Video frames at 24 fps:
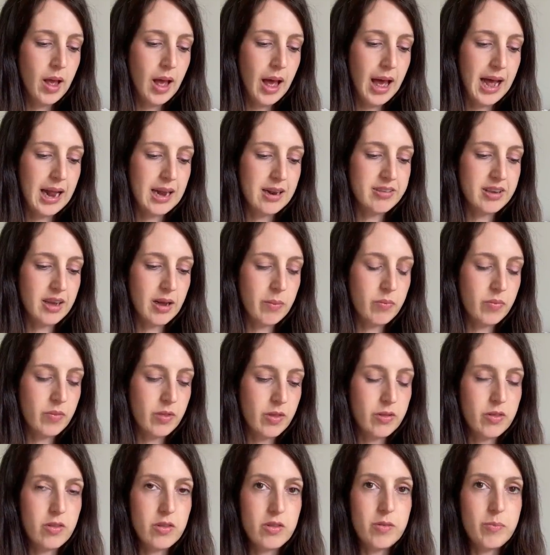And um,
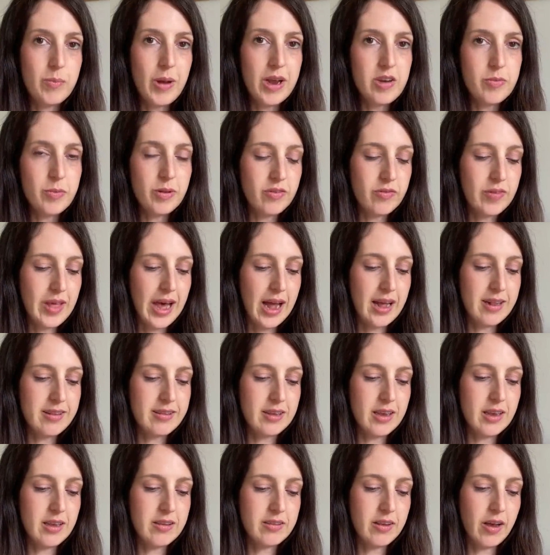the measurements for
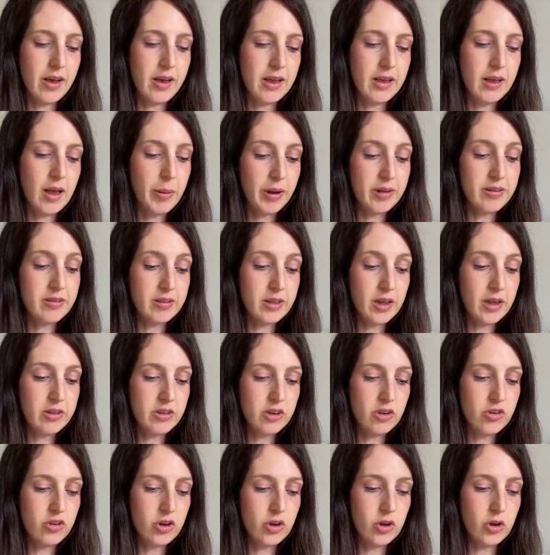that are size, a bust
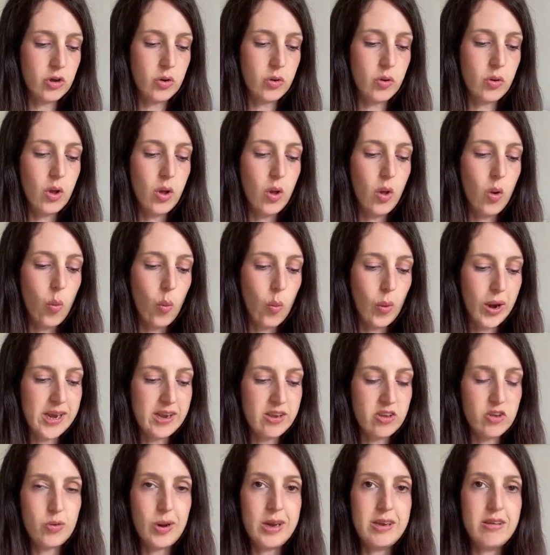32,
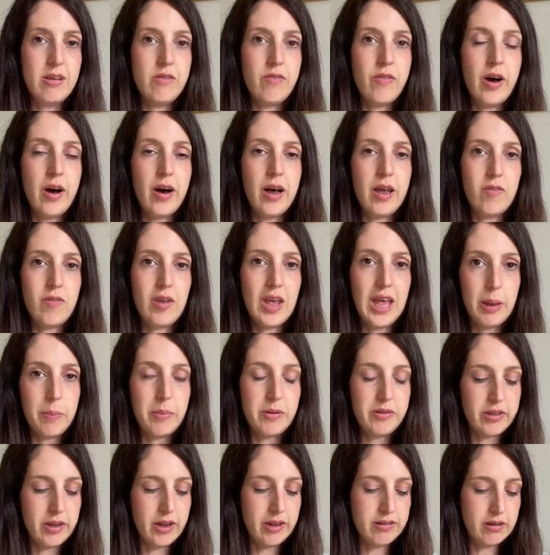waist 25,
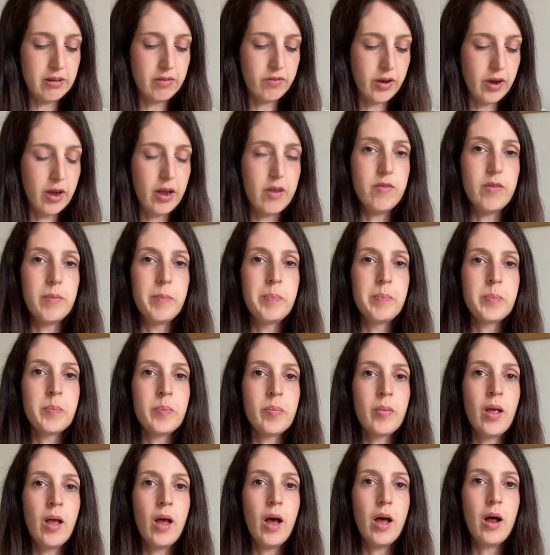hips 35.
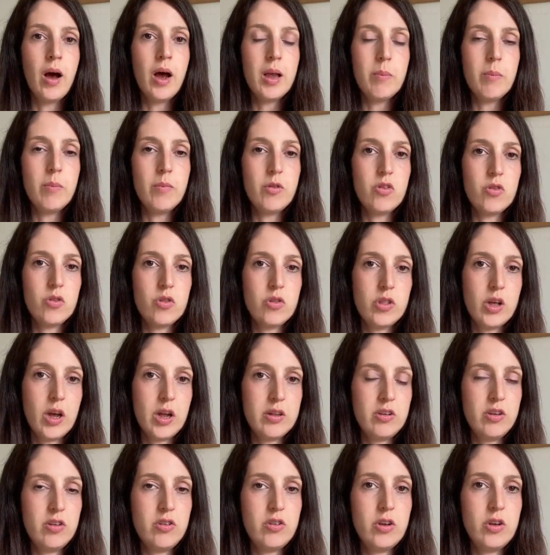And I'm
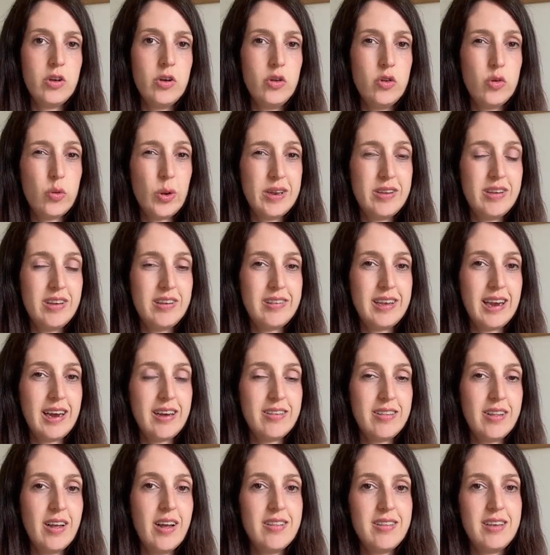32, 26,
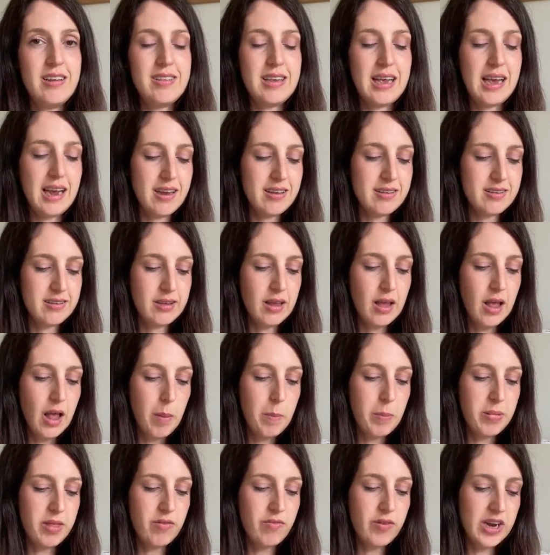36.
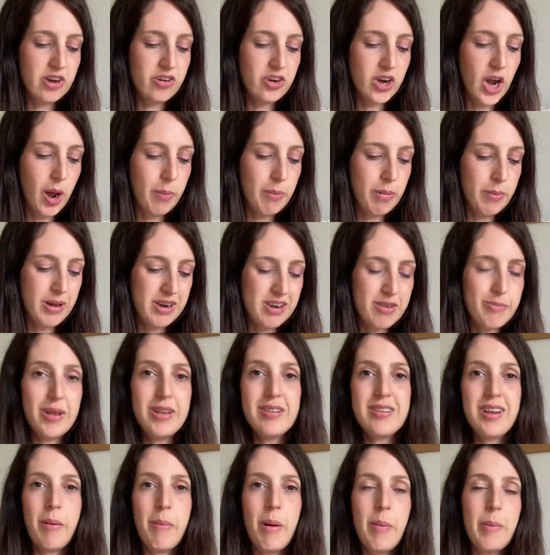But the finished garment
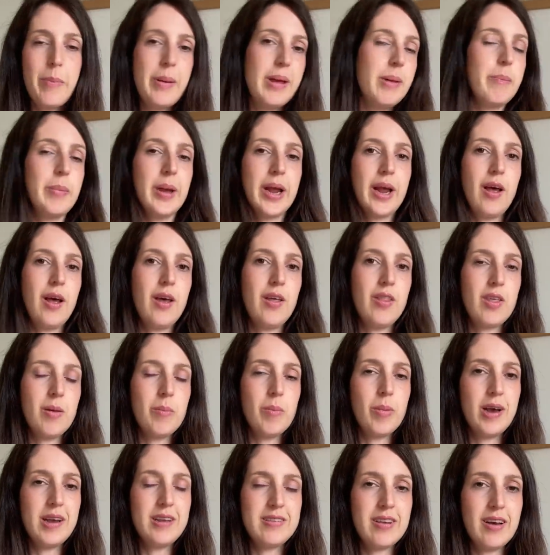measurements come up a bit bigger than
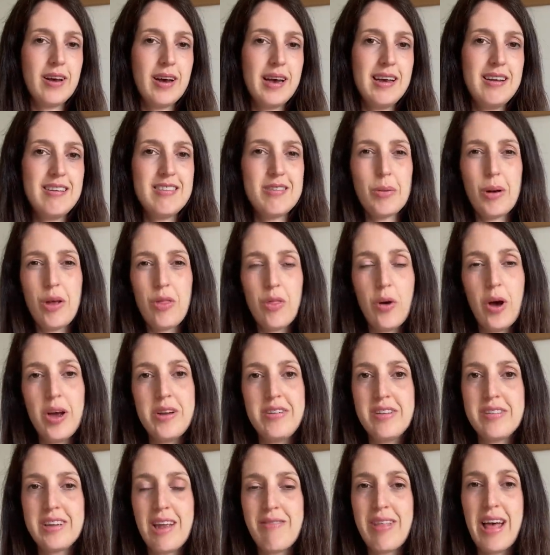my size. So I thought I'd
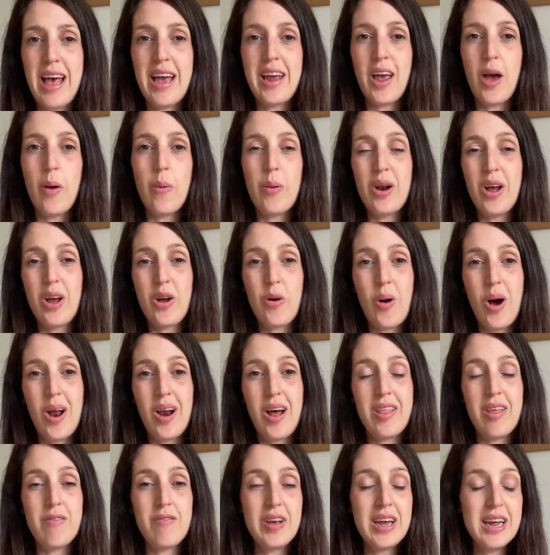just give that a go and I quite
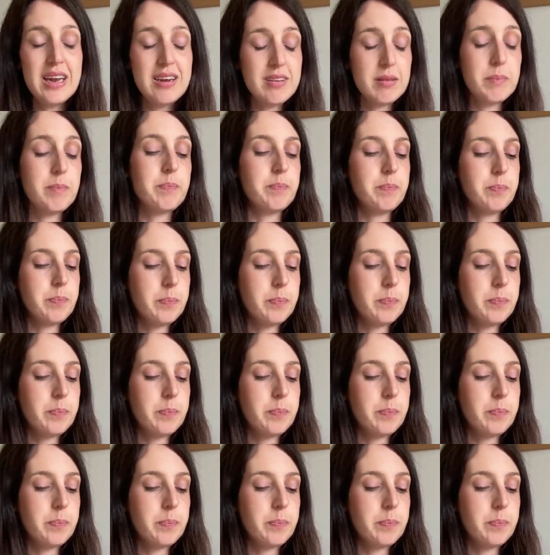like the fit.